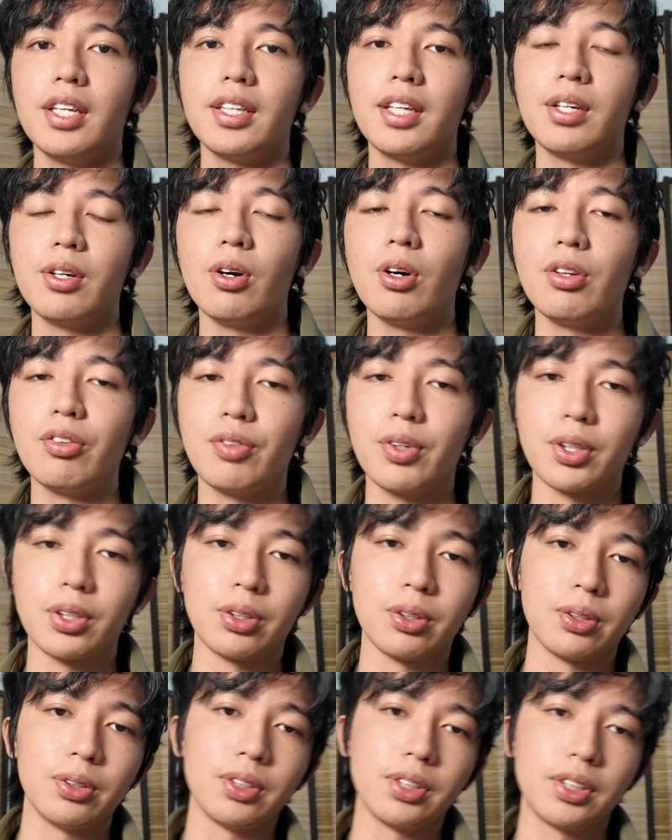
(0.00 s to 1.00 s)
then all of your
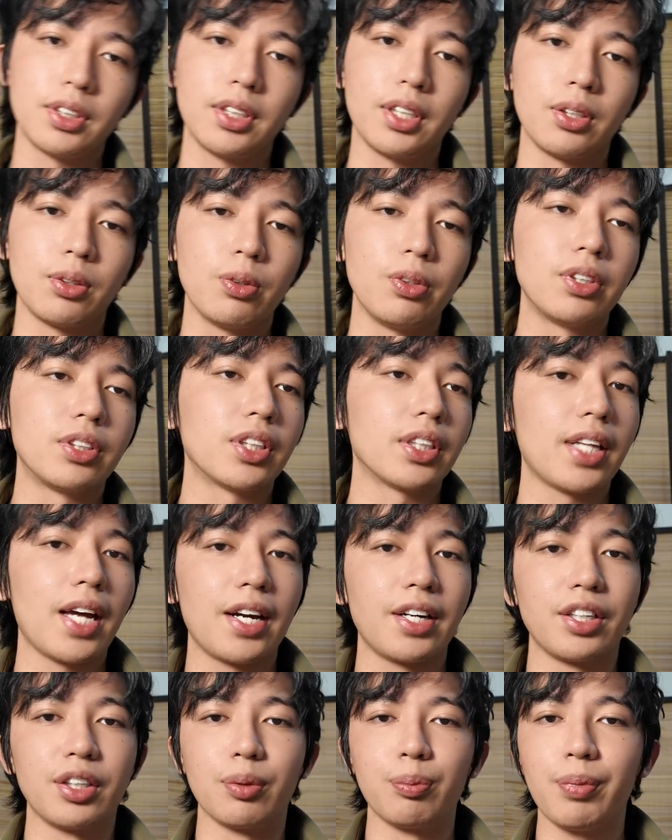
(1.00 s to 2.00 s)
goals, including
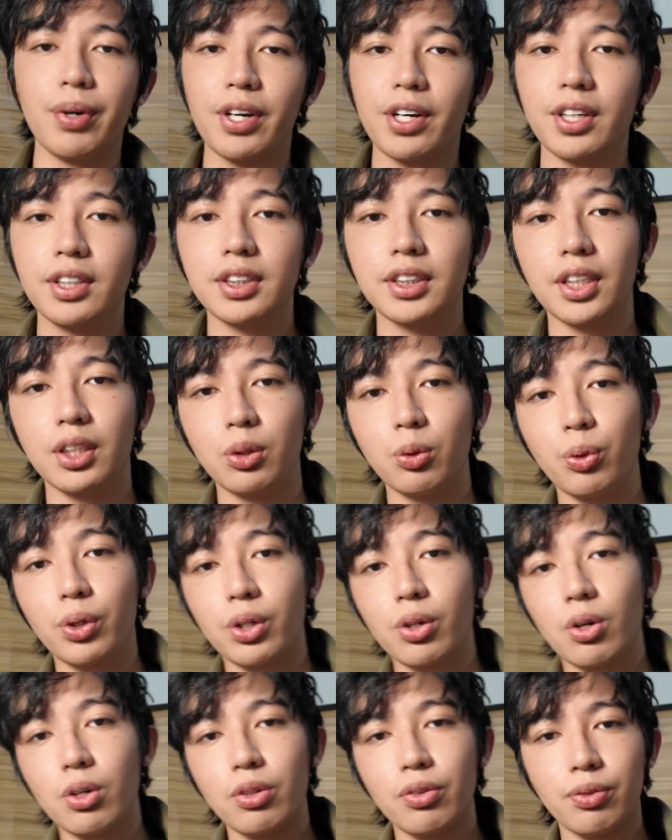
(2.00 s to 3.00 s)
retiring your parents and
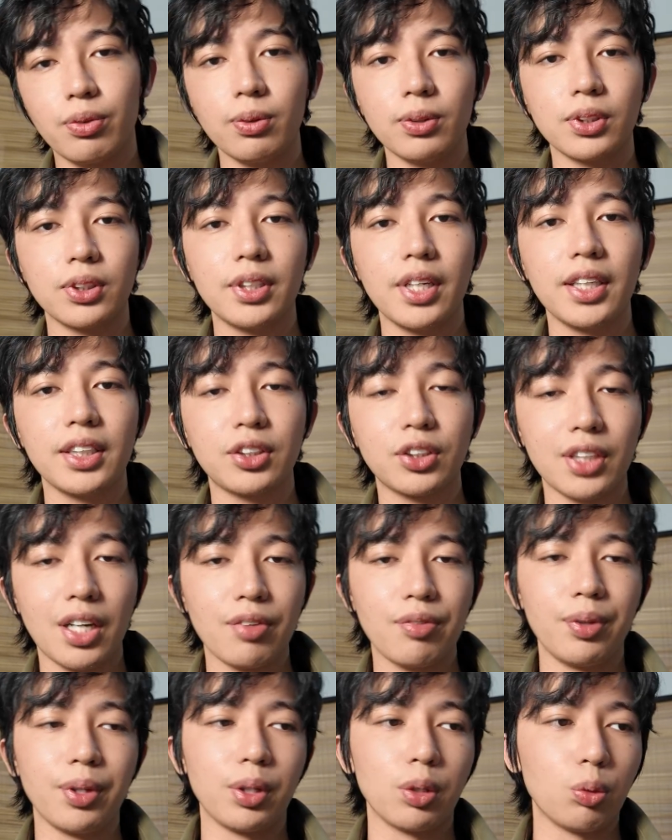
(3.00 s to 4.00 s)
doing all of those things,
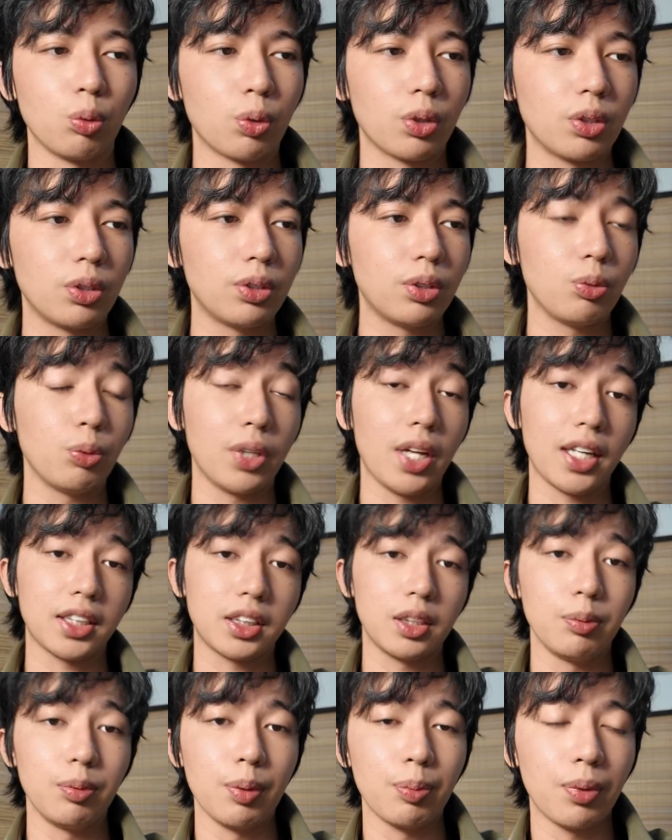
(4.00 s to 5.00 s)
traveling the world, will
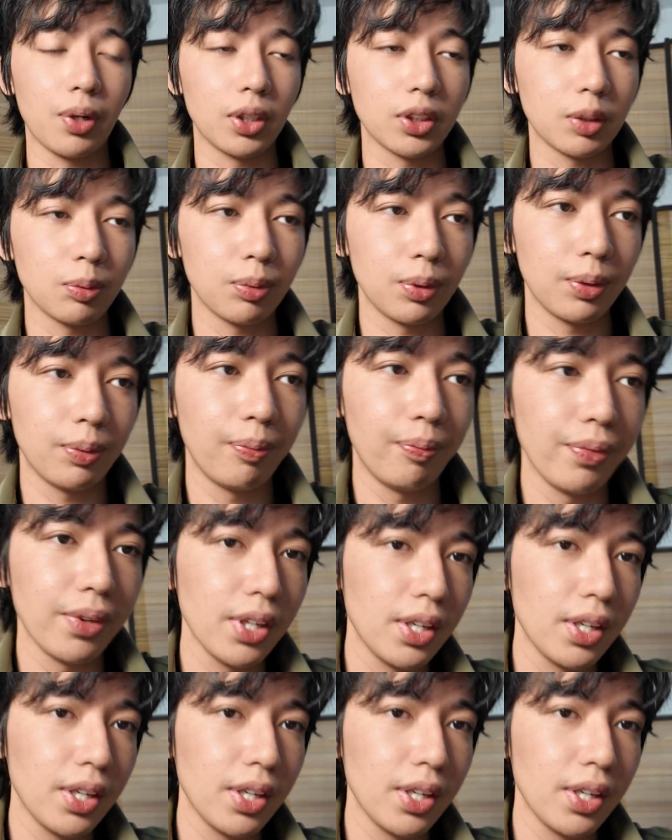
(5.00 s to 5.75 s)
actually be possible.